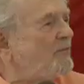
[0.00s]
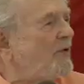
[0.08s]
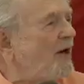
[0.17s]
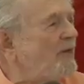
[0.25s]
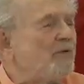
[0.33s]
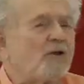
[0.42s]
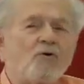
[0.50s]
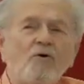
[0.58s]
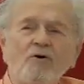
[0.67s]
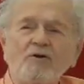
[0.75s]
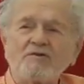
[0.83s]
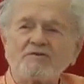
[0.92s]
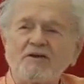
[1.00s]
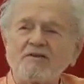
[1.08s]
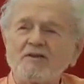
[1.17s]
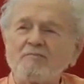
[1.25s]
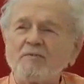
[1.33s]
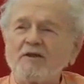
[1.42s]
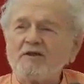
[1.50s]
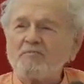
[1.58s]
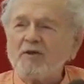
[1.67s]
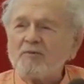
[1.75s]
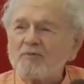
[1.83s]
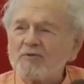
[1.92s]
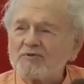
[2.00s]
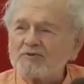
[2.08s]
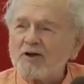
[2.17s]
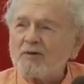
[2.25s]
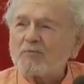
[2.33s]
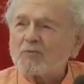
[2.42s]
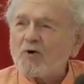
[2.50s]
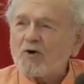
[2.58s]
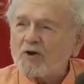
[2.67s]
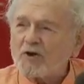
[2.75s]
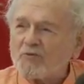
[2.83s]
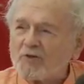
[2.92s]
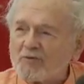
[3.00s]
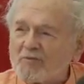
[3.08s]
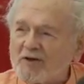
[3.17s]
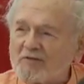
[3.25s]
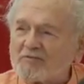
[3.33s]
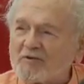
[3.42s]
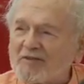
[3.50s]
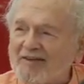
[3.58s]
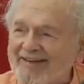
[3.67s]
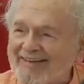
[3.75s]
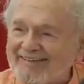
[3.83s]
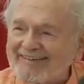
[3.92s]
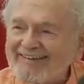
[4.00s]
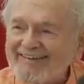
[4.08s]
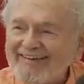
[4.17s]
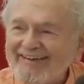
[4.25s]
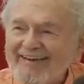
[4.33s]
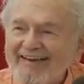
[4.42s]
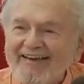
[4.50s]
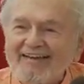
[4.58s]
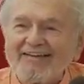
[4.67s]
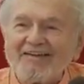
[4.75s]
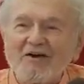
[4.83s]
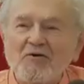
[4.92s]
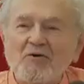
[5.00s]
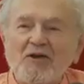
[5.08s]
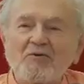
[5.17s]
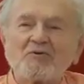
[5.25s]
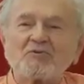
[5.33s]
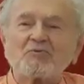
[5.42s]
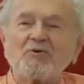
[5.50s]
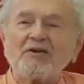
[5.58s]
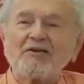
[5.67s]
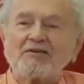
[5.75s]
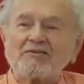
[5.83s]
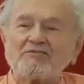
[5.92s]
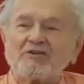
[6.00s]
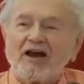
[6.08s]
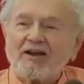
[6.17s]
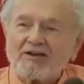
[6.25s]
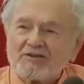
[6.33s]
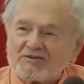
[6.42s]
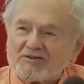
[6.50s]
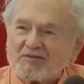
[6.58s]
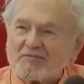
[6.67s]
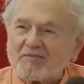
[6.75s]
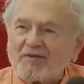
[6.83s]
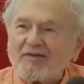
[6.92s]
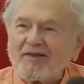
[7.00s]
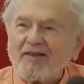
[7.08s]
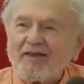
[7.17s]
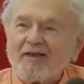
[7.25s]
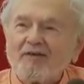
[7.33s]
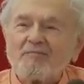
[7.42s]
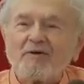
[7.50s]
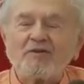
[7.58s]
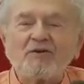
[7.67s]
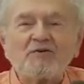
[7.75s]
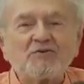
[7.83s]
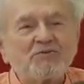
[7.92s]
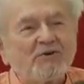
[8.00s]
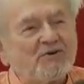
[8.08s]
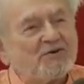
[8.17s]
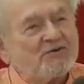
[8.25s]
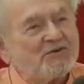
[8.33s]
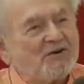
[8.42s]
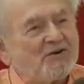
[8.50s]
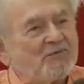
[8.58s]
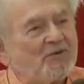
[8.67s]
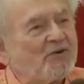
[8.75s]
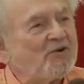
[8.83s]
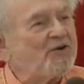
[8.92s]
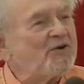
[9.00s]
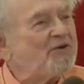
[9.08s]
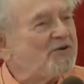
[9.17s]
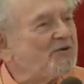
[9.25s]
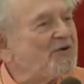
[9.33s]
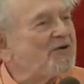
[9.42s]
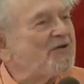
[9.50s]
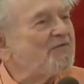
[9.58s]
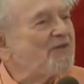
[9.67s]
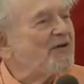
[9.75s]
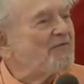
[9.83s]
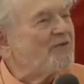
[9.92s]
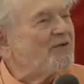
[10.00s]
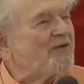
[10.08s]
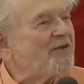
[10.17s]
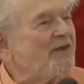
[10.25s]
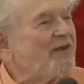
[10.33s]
the Bible go on and say that many people stopped walking with him after that? No, he was willing to challenge them. But those who understood him on an intuitive level,